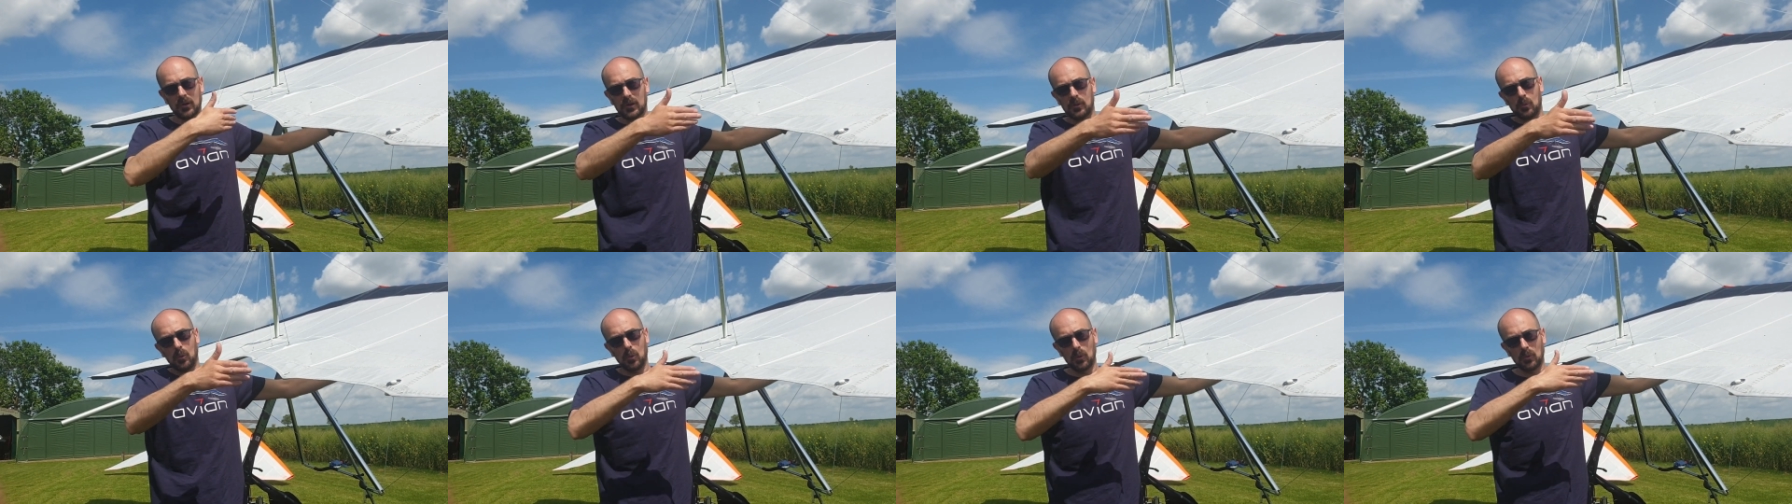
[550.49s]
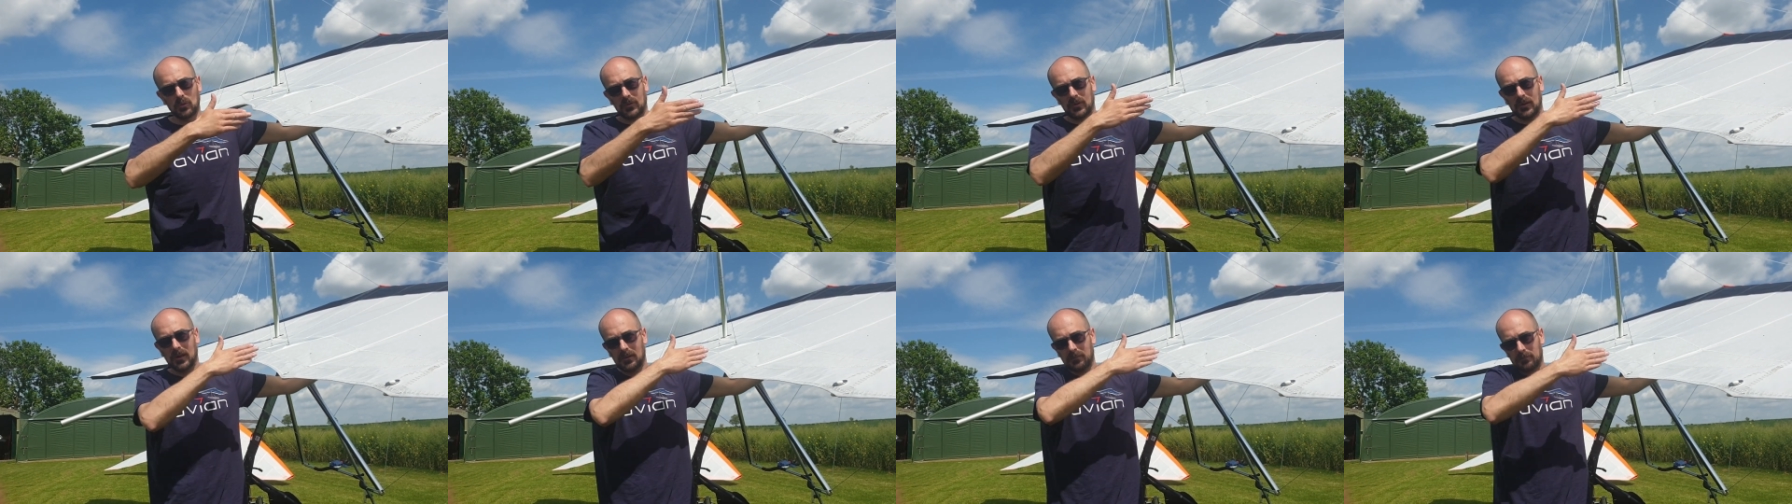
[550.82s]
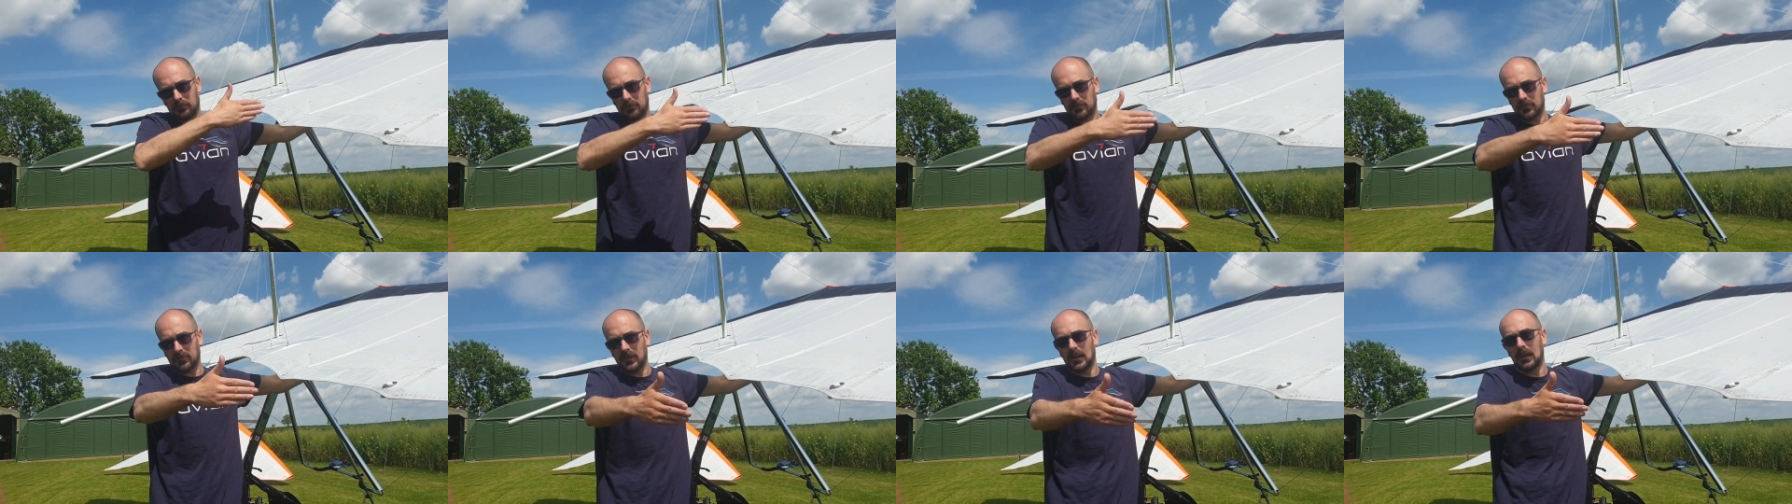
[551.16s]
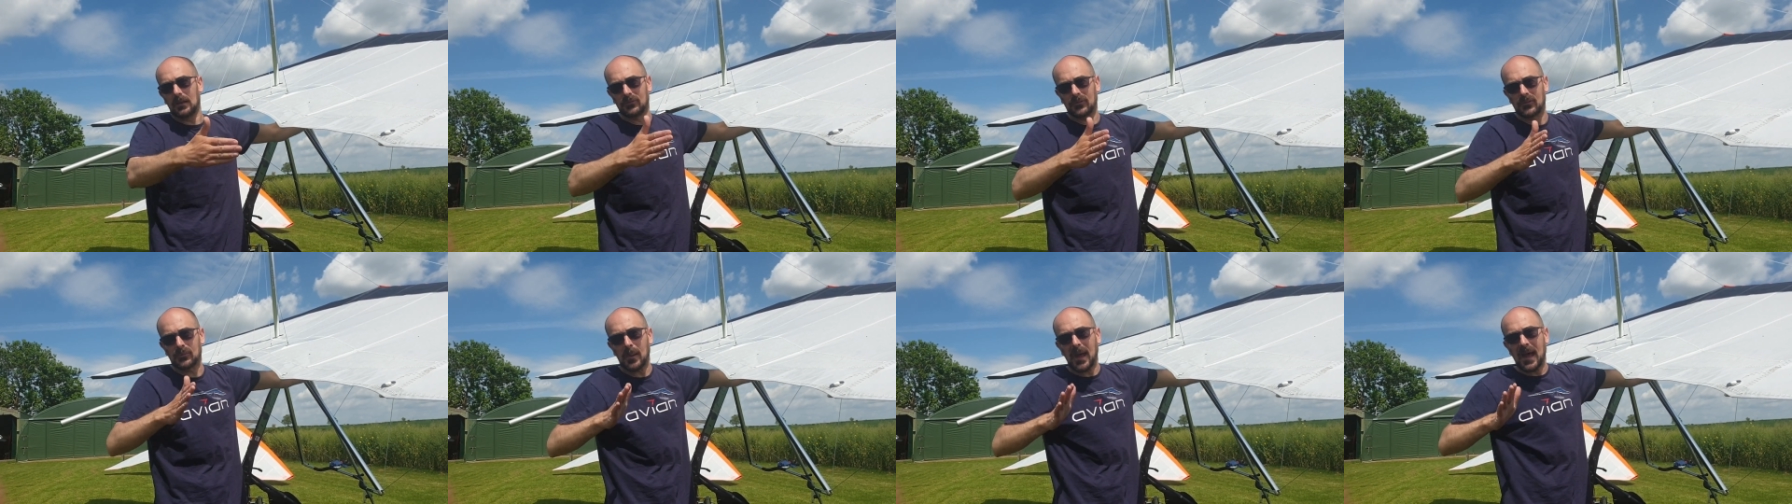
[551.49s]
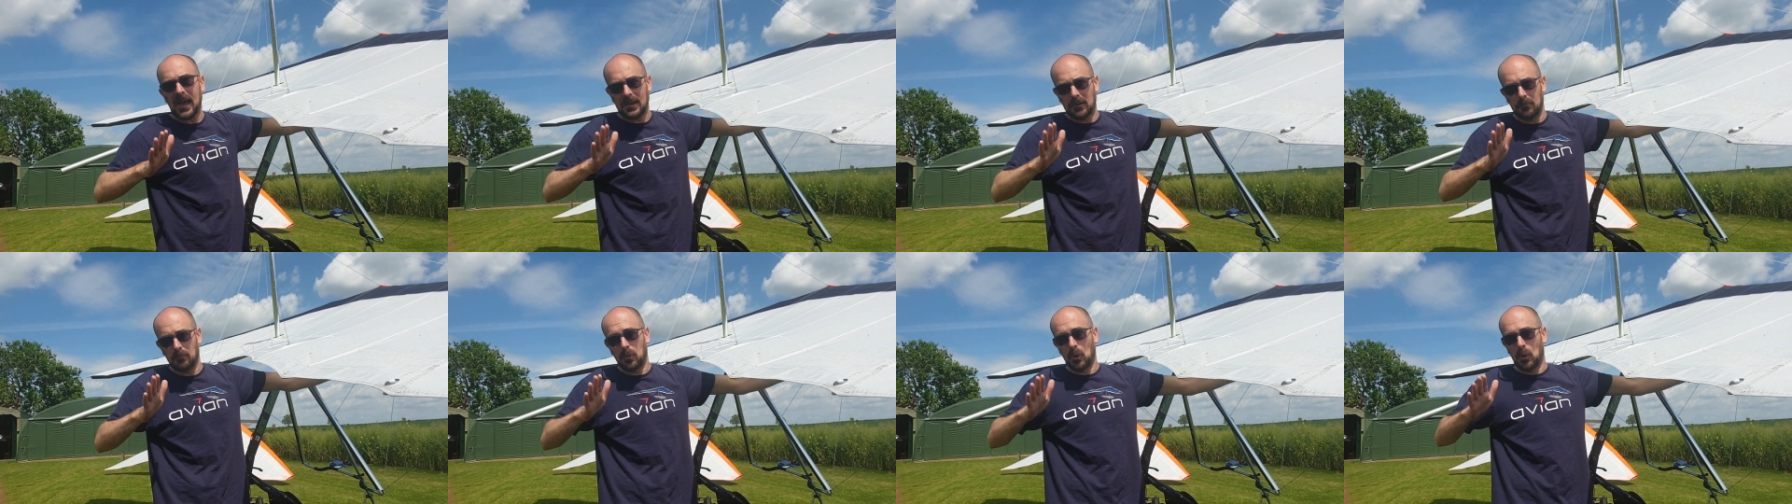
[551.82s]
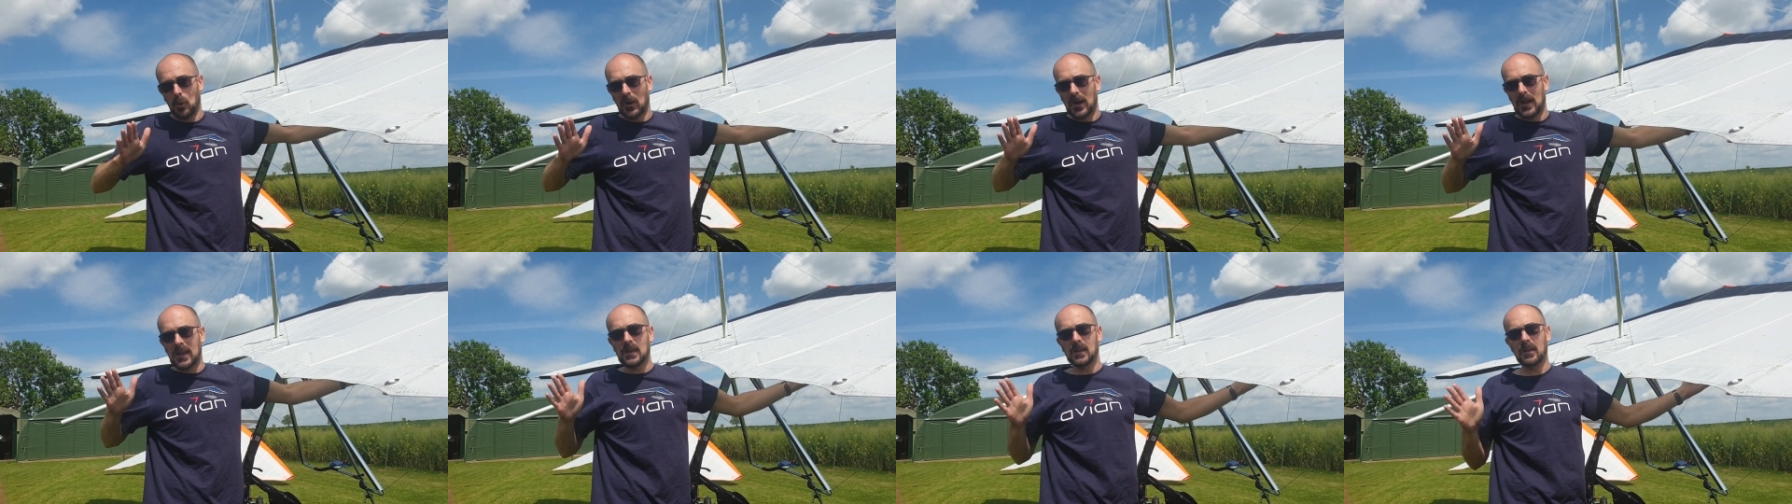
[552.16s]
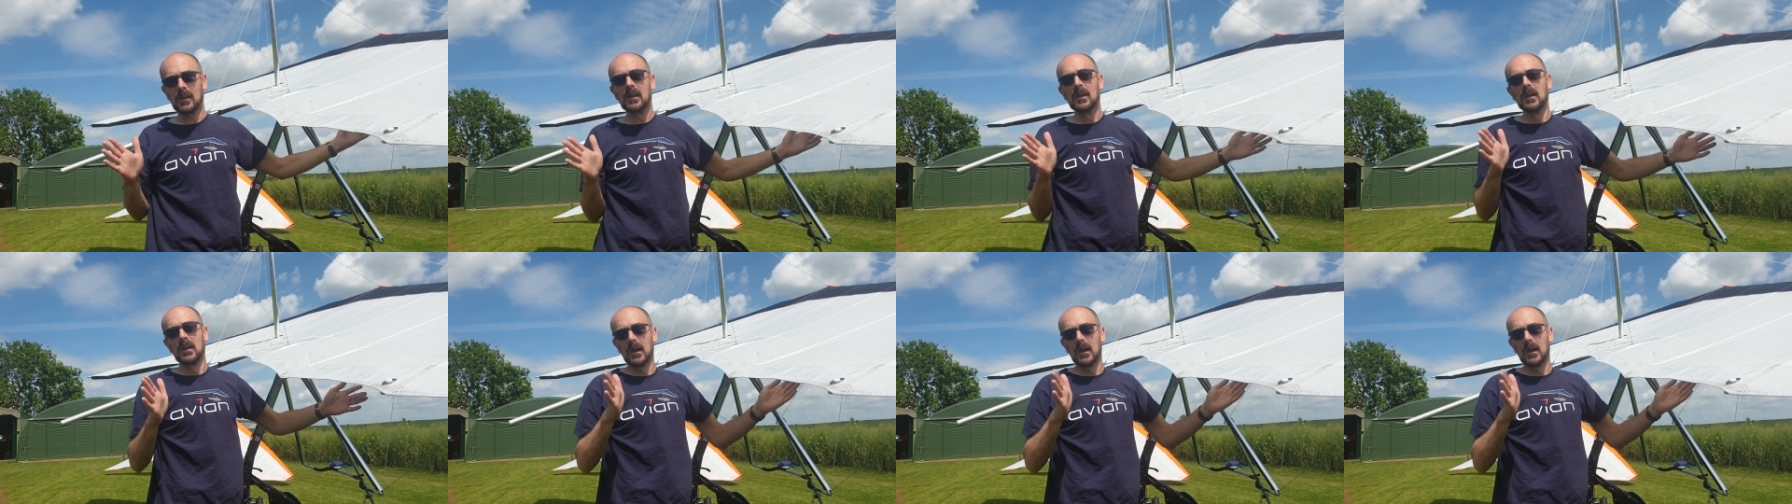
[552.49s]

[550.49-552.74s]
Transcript: 3/4 of span point,